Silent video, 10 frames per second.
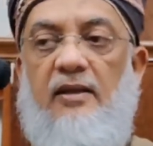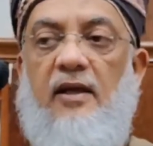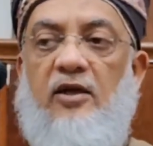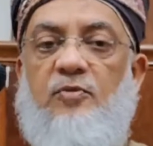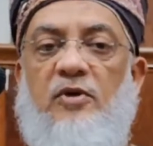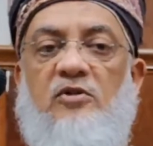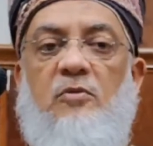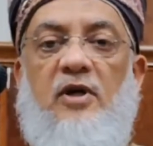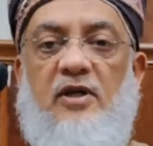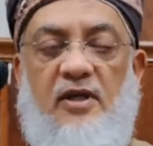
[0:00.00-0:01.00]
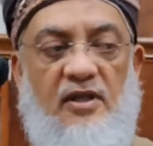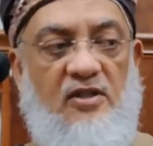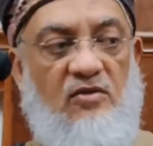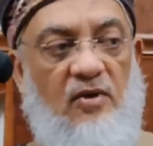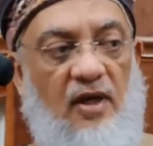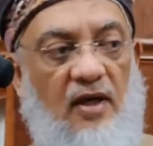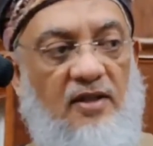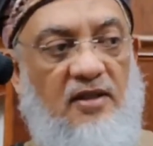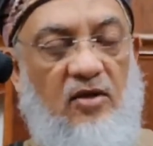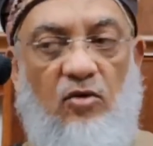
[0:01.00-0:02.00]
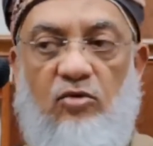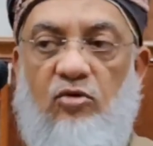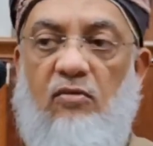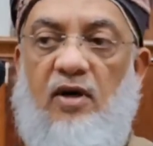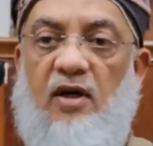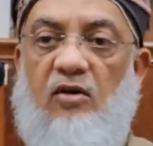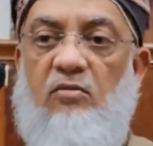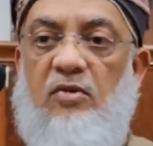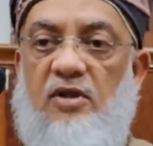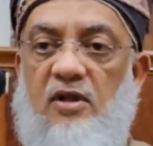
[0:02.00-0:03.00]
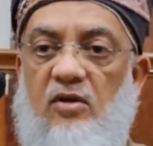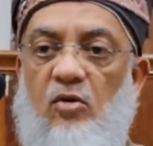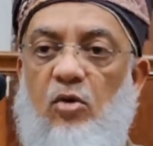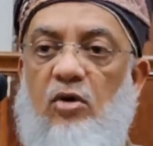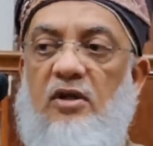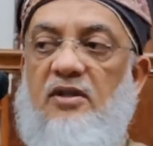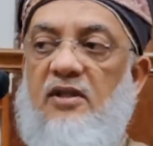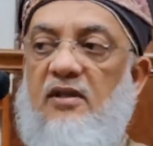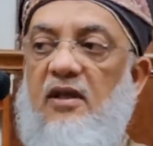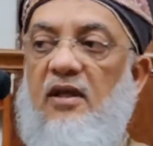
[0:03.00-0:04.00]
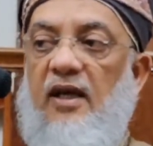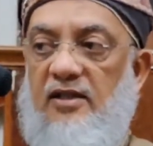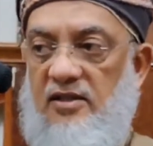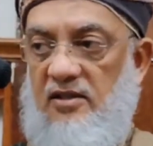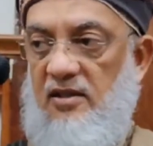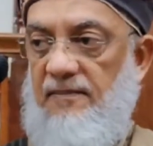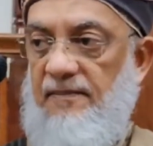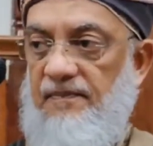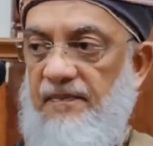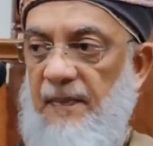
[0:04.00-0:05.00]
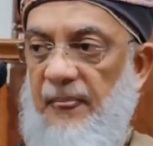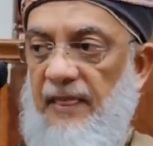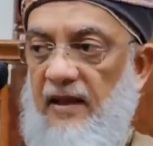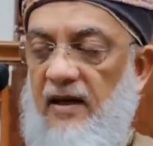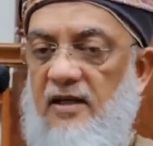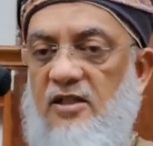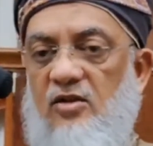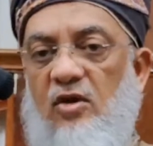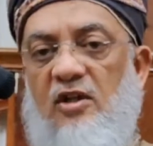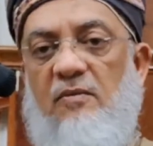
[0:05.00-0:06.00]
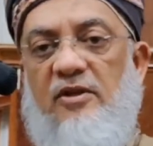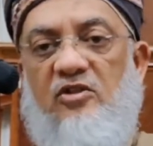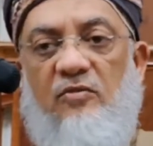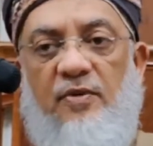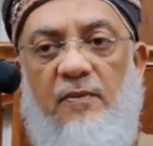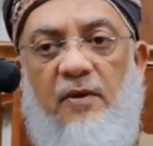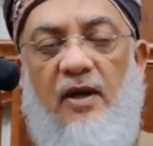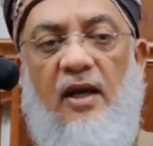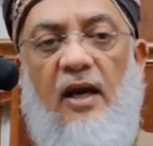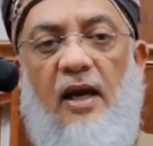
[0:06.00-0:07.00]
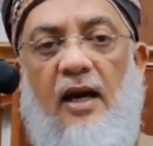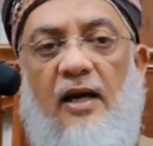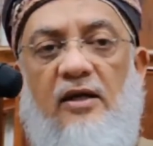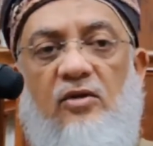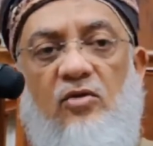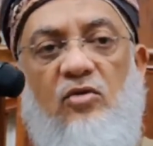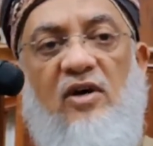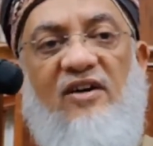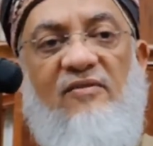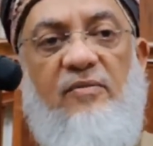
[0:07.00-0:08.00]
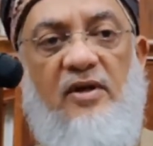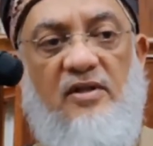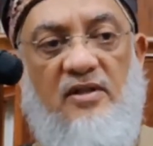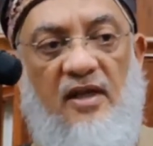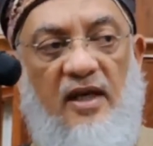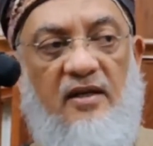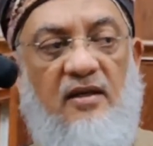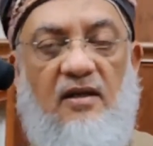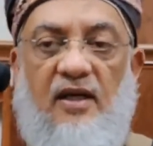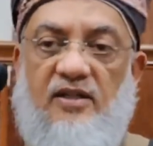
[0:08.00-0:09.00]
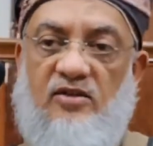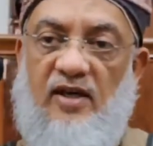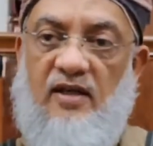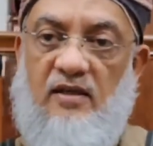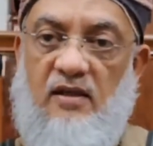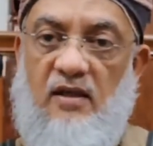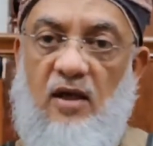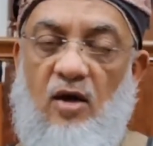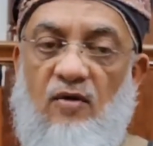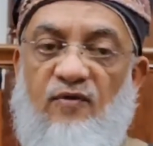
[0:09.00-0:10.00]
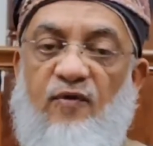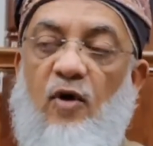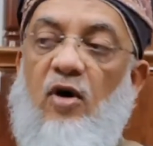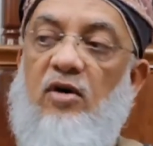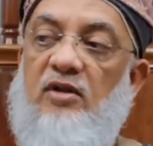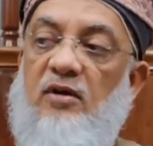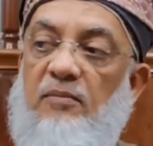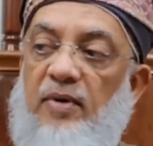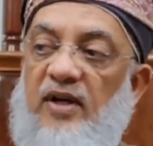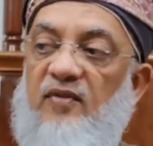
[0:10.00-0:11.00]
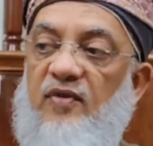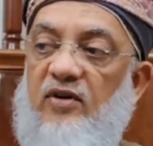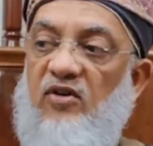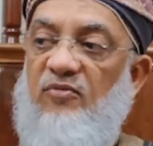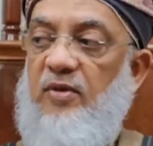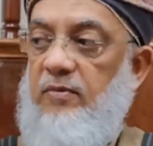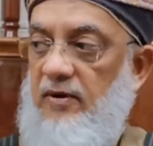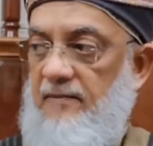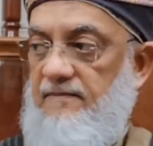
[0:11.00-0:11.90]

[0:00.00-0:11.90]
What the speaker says: That responsibility is where Allah said, Kuntum khayra ummatin ukhrijat linnas. Allah said, you are the best of people, and you have been selected and extracted for the benefit of people.